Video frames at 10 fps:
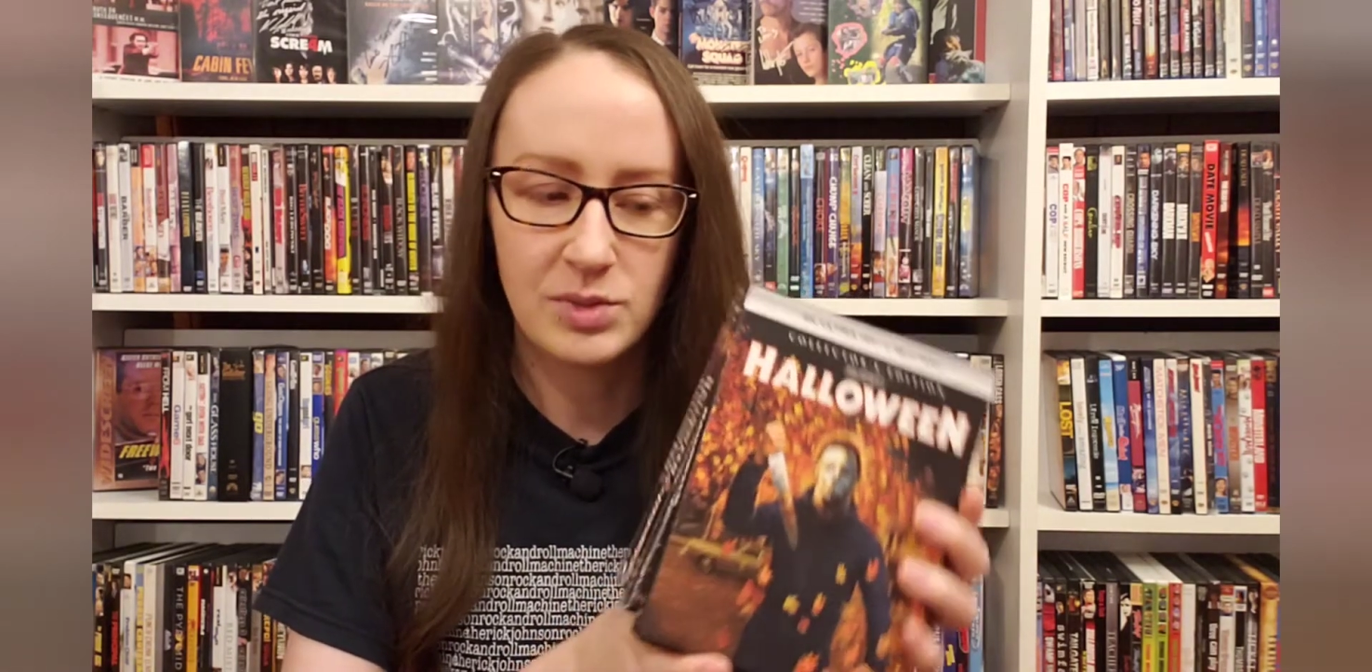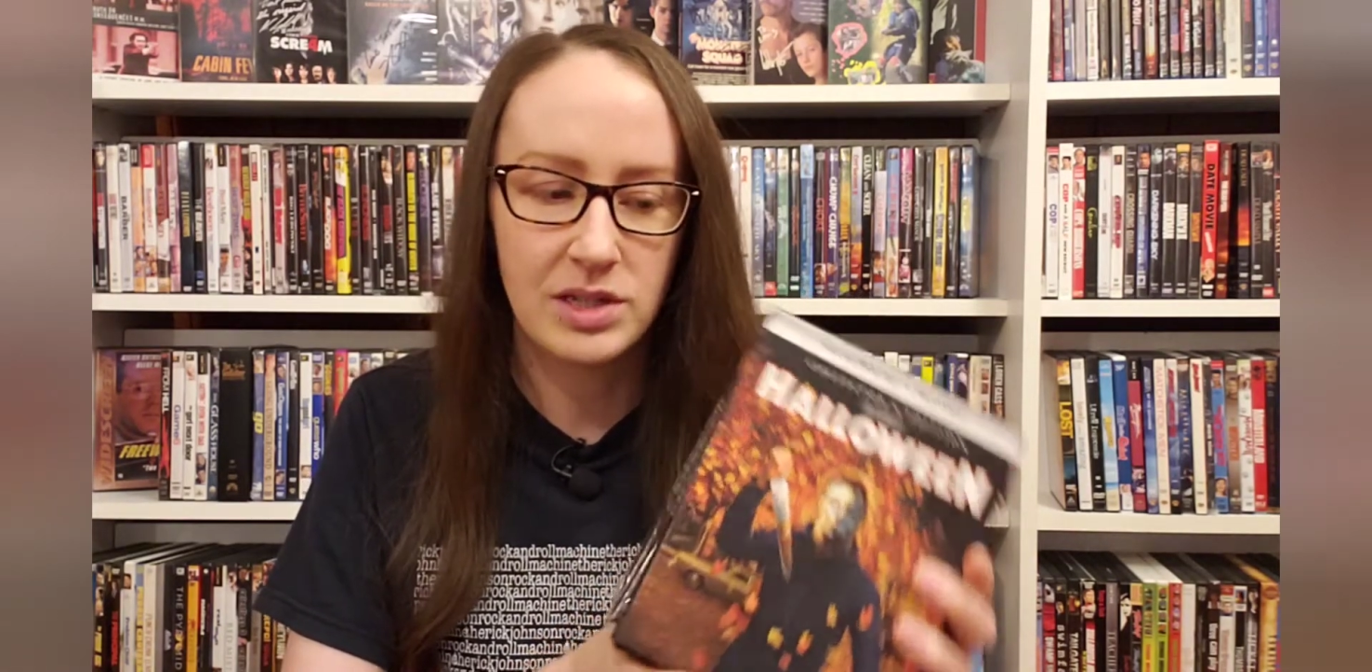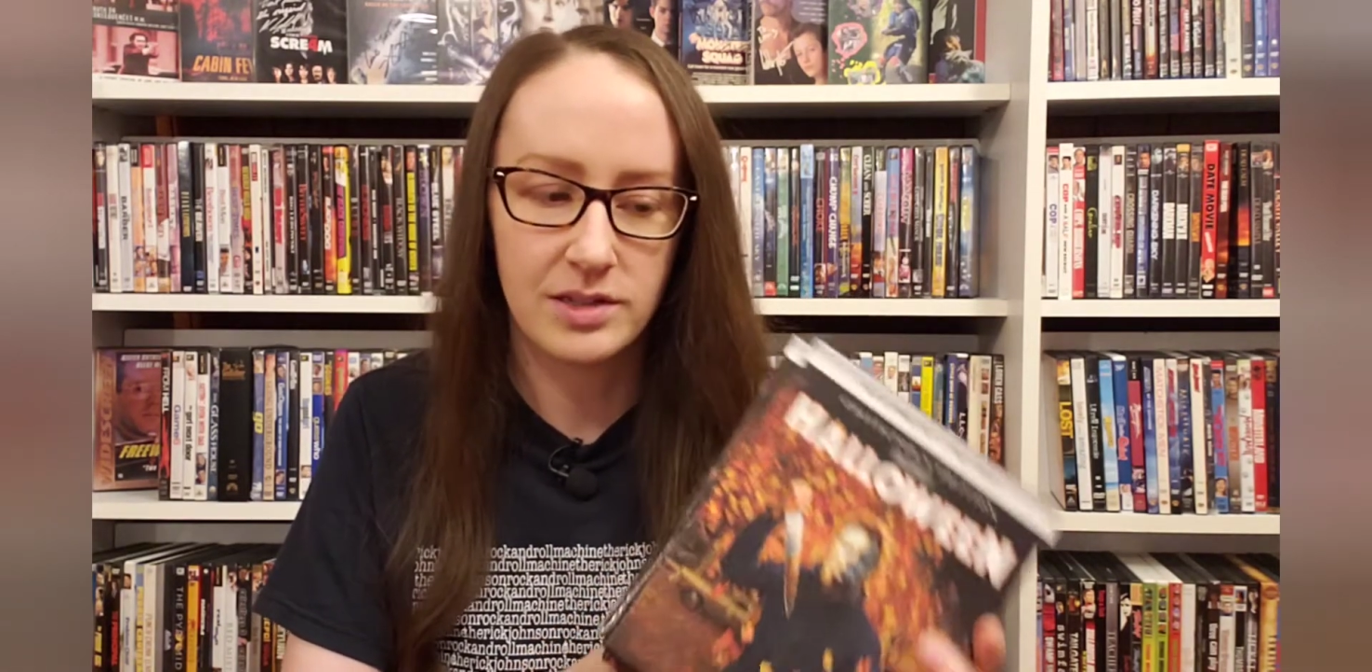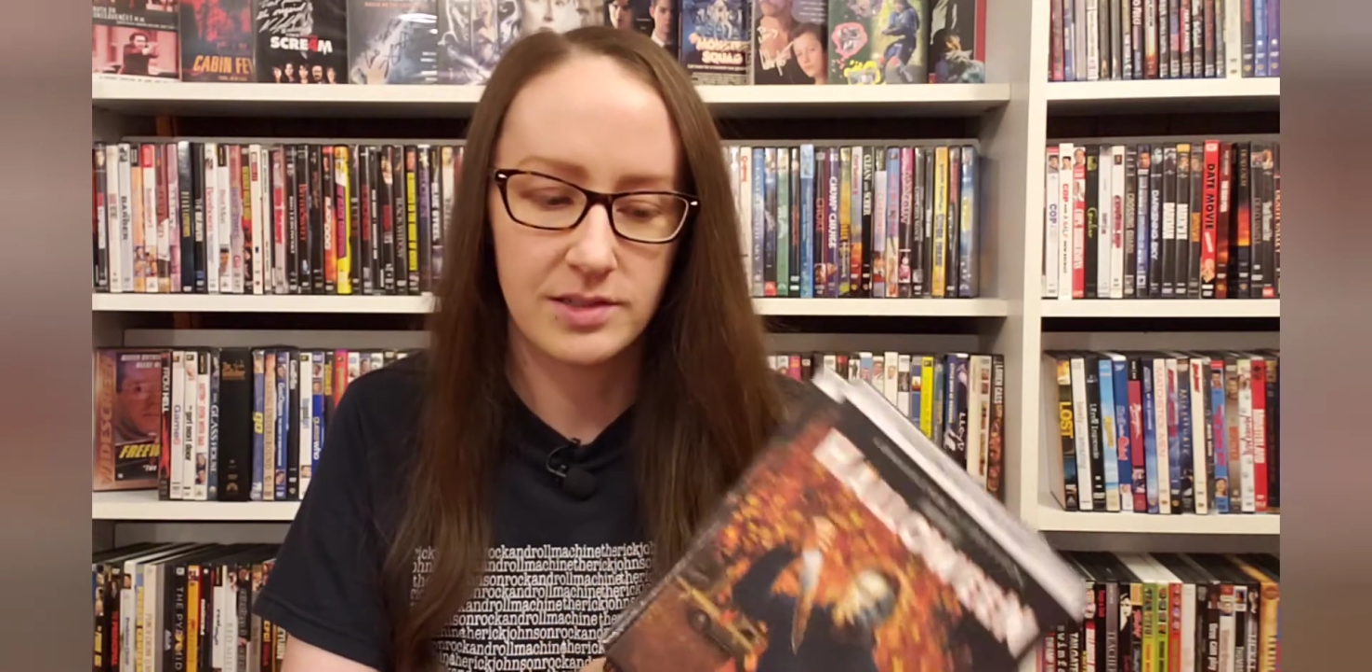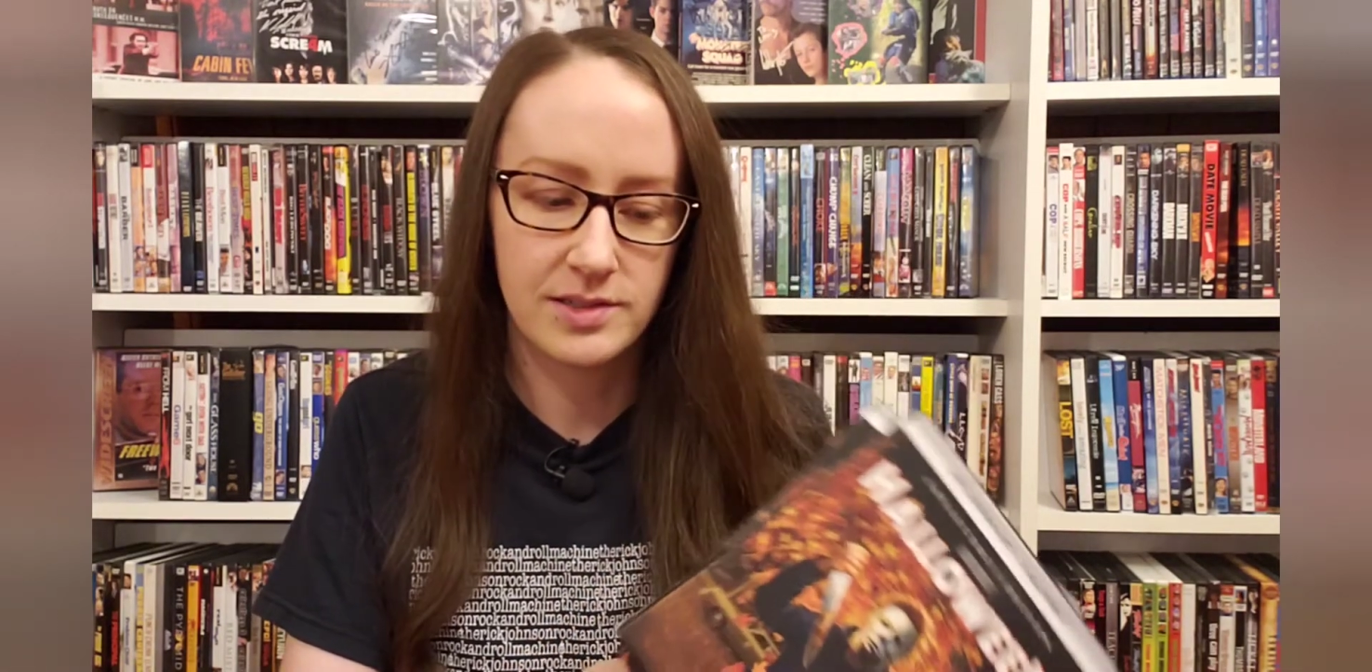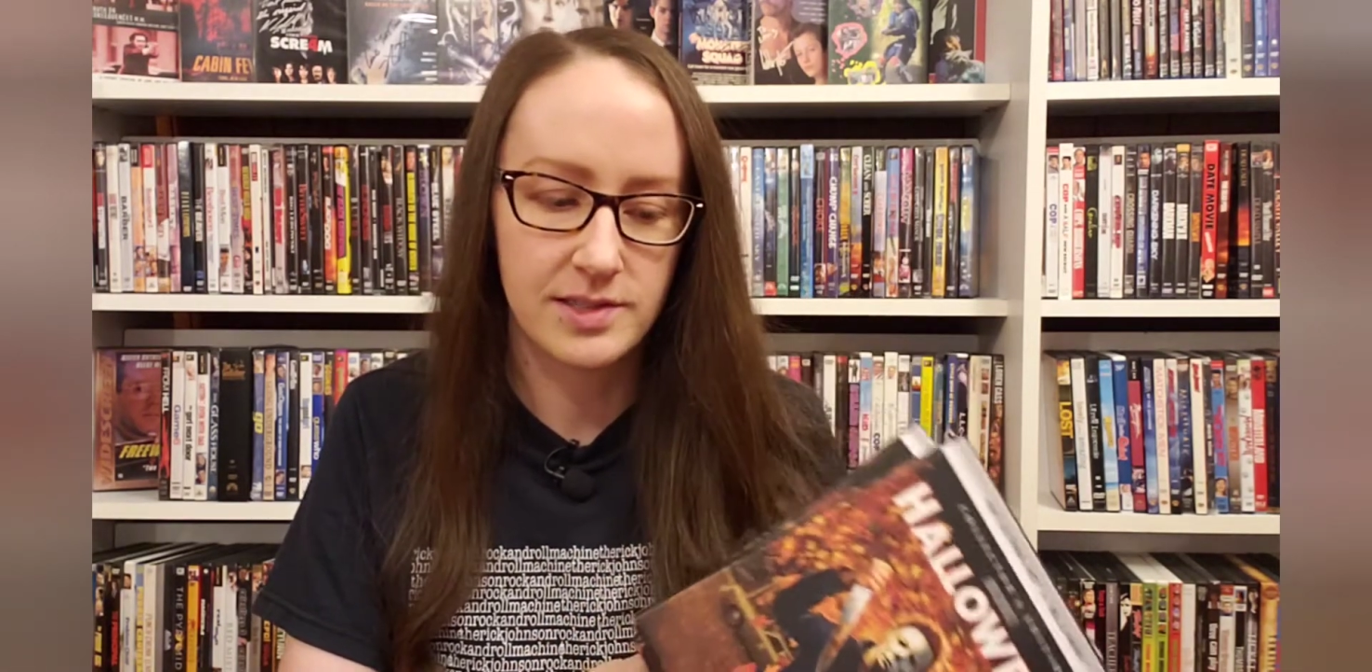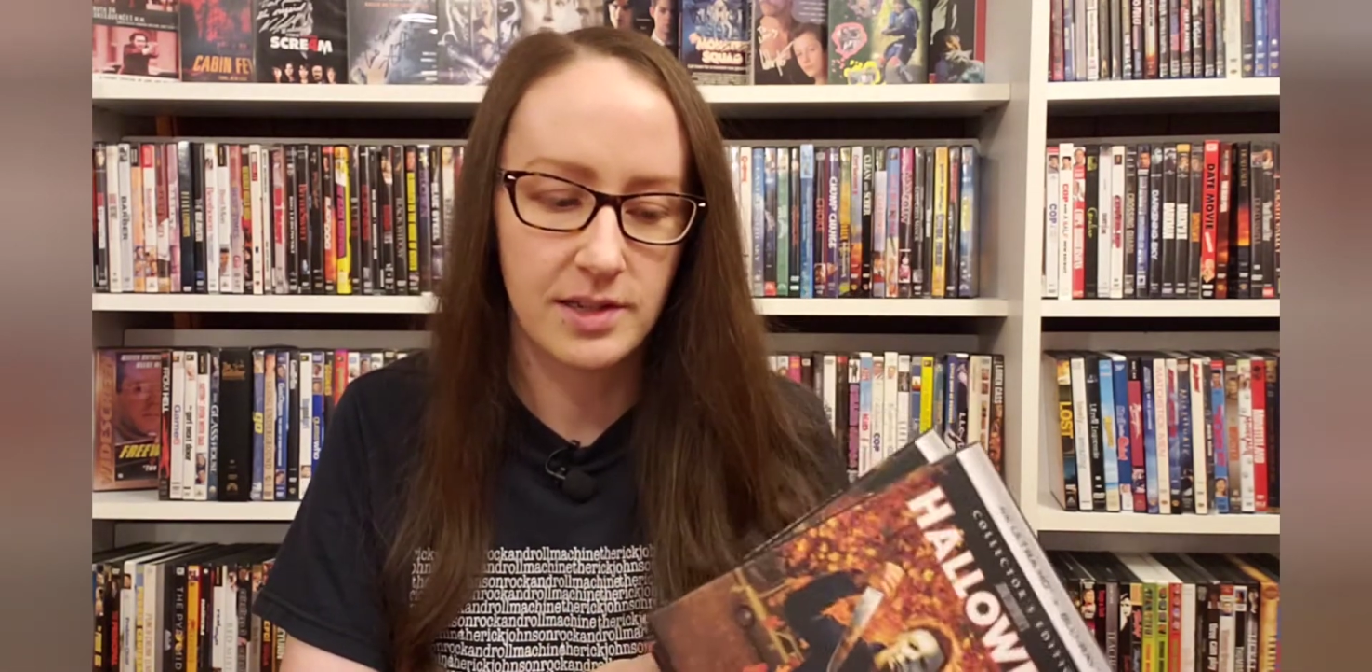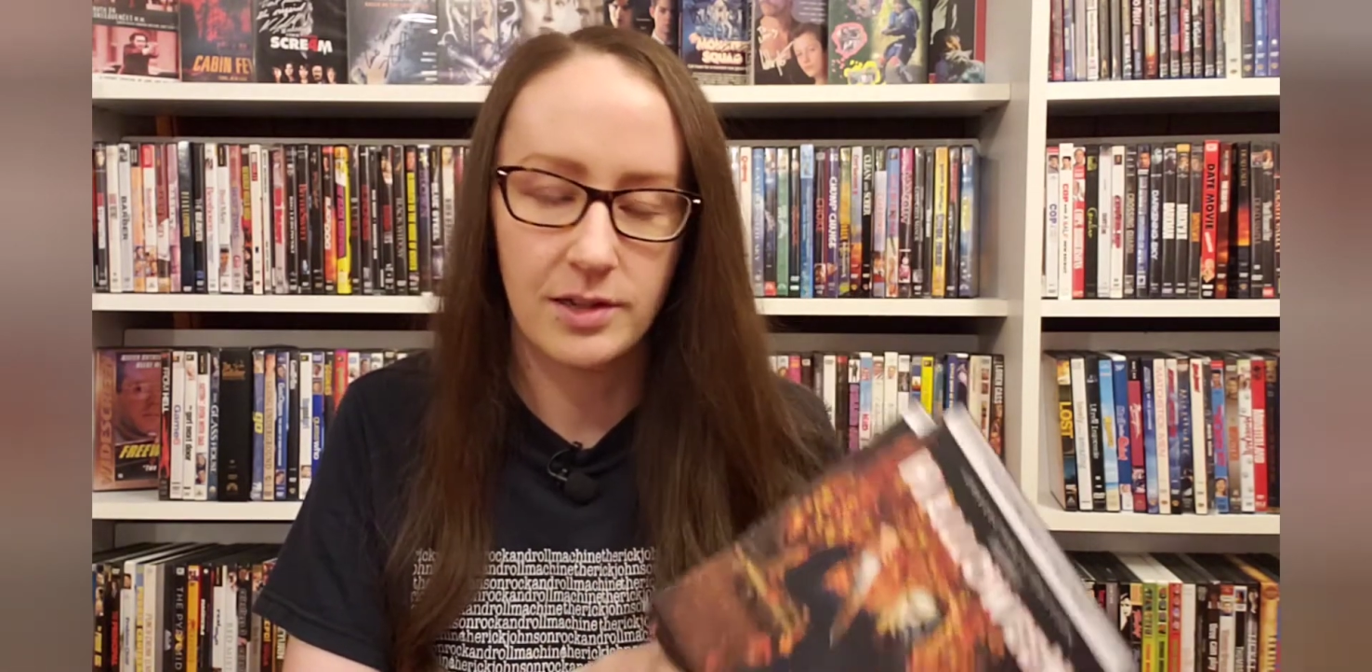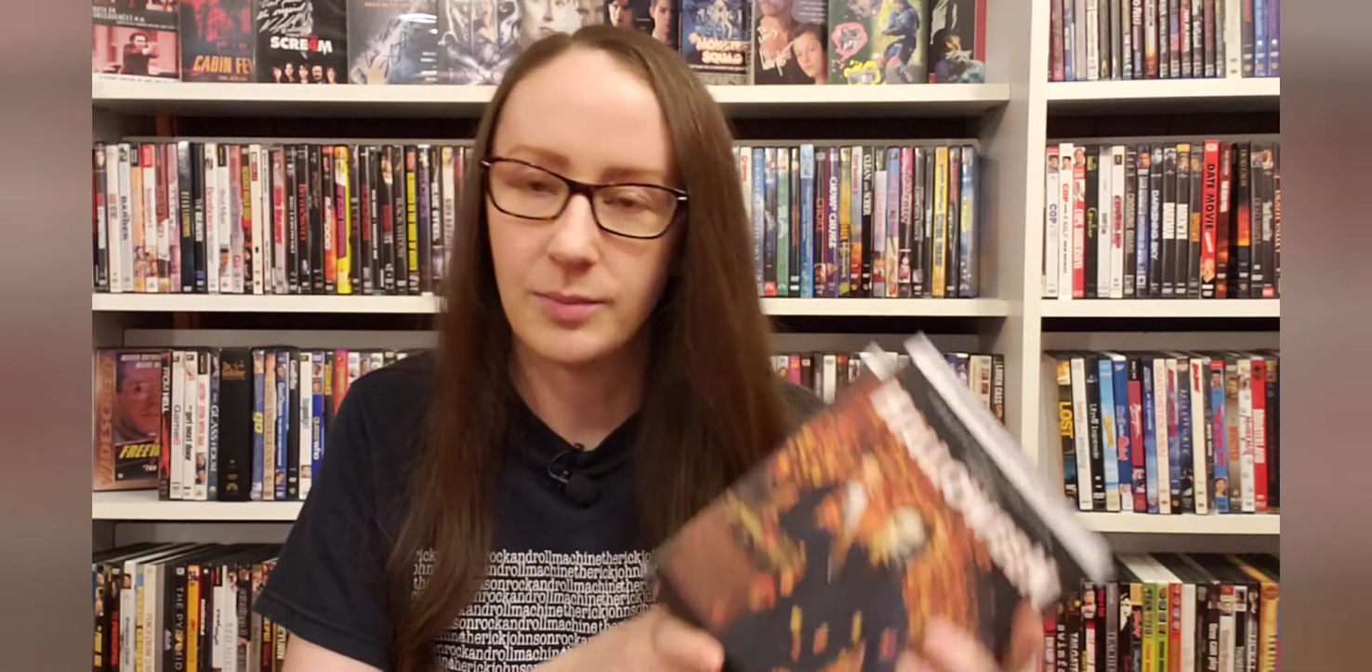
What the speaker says: because